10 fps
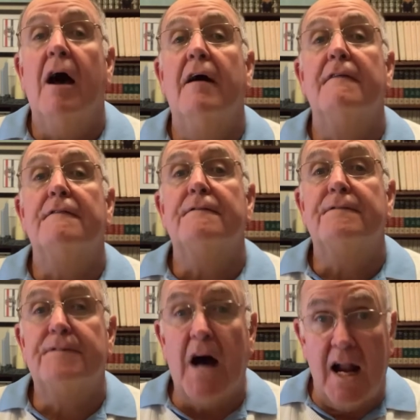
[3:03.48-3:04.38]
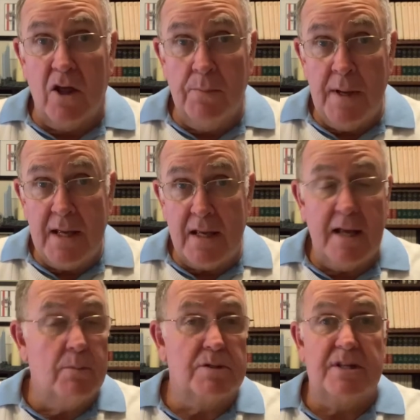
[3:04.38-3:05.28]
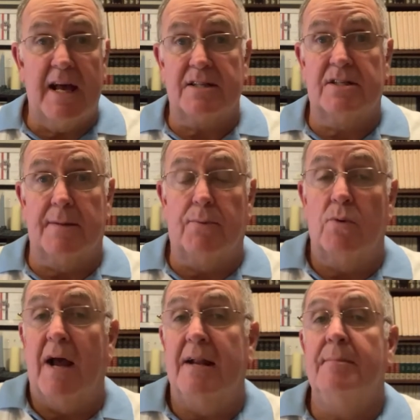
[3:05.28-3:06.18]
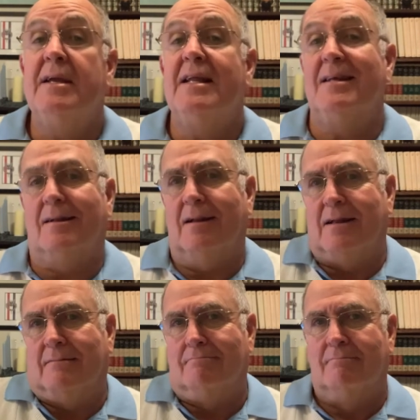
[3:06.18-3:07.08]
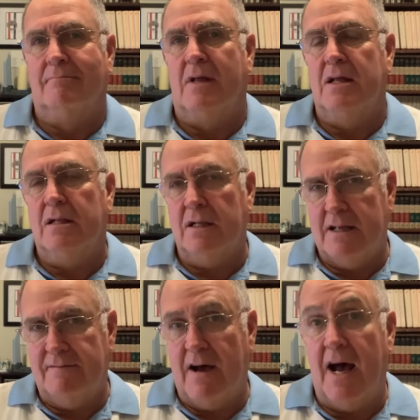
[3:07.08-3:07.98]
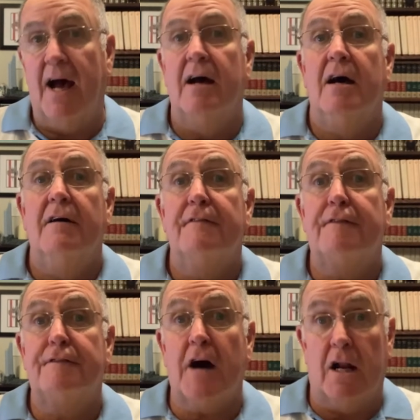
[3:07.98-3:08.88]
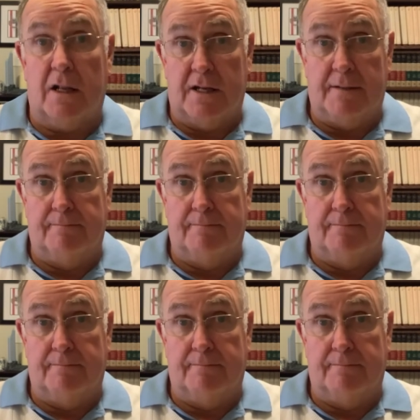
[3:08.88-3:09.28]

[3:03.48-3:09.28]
Follow me." It was that simple. And immediately, Levi followed him.